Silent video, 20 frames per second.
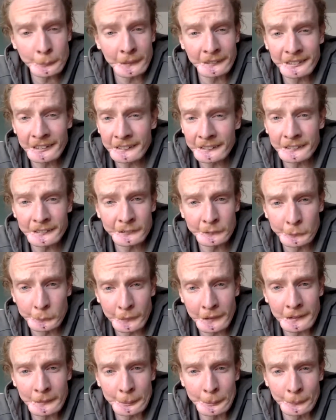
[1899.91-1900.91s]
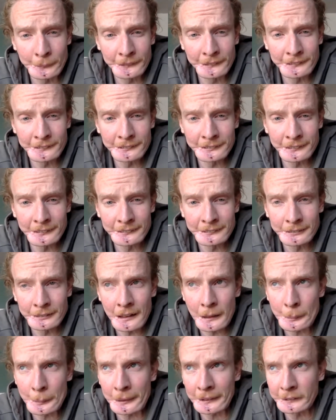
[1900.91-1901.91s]
I think he's great, but it's
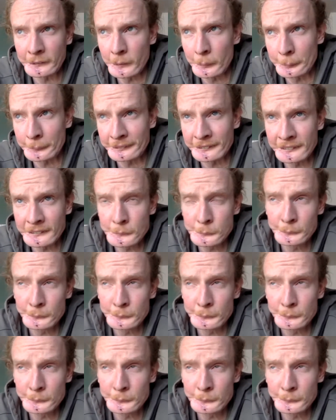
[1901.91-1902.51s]
not my cup of tea.